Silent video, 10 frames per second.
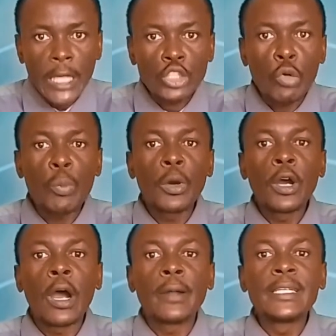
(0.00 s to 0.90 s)
to
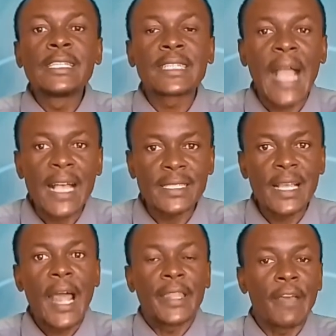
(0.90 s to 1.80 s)
uh, discuss
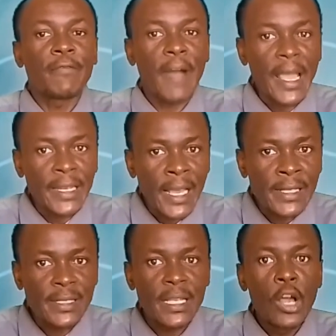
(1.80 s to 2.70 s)
the
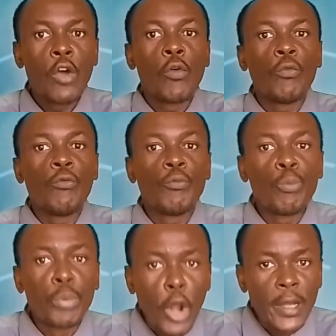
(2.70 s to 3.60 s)
findings
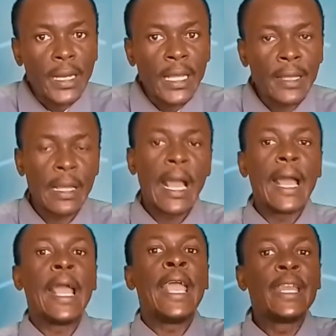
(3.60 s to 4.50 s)
broadly
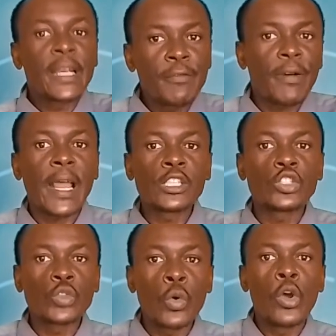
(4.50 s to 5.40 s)
in
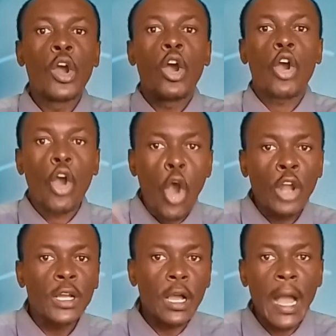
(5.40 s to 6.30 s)
reference to
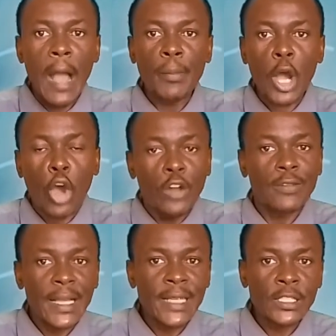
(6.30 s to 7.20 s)
con- uh,
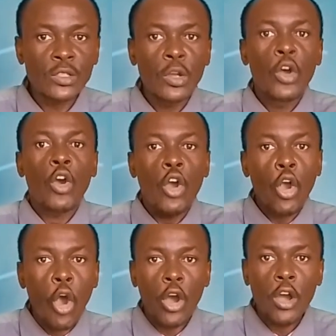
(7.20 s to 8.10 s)
convergence,
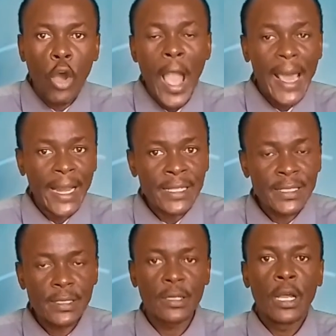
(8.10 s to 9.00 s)
co-
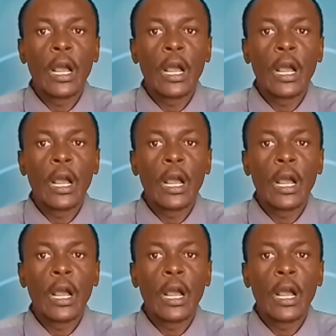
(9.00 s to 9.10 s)
coherence,